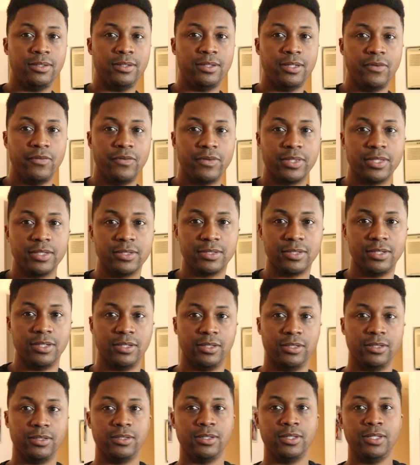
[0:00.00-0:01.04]
Everything's
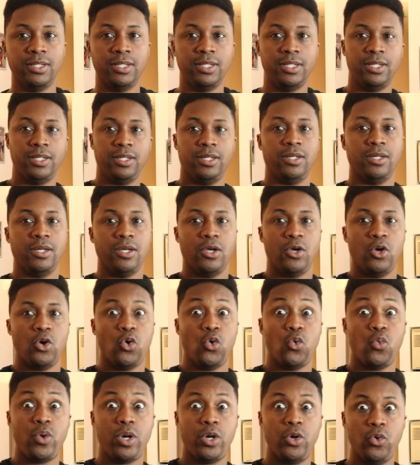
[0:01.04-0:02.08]
good.
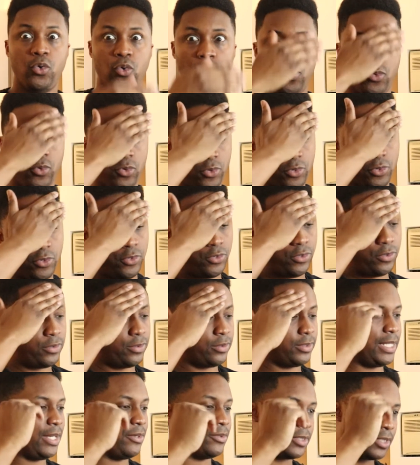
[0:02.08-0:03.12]
Whew!
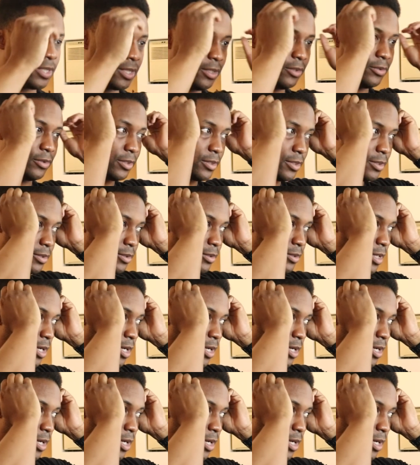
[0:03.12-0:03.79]
That was close.